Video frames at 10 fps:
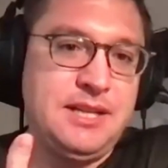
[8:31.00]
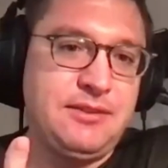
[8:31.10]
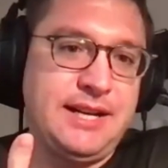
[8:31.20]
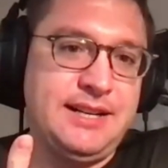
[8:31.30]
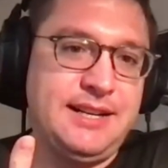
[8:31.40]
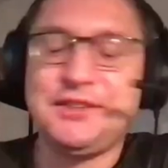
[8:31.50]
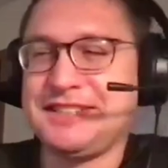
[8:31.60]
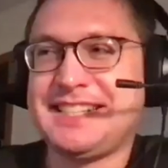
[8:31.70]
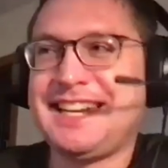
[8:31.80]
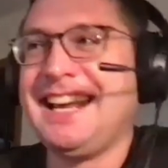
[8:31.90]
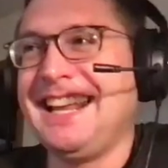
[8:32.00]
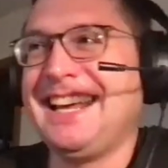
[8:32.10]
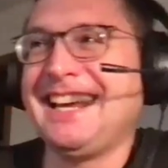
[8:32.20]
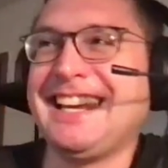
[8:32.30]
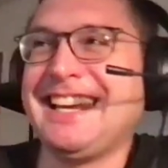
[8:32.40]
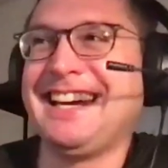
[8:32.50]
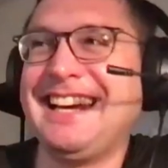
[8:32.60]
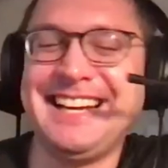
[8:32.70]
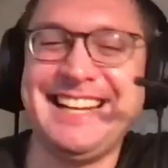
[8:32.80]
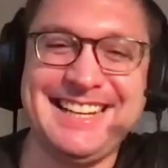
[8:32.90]
me right now. No, just kidding. No,
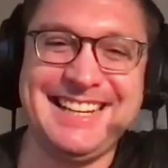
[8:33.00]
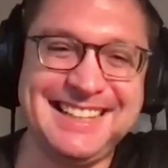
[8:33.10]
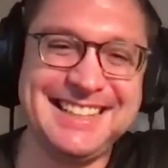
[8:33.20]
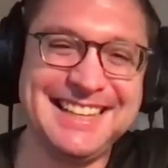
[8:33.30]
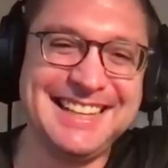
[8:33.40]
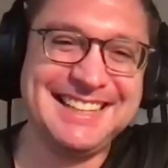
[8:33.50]
but, but I mean, like,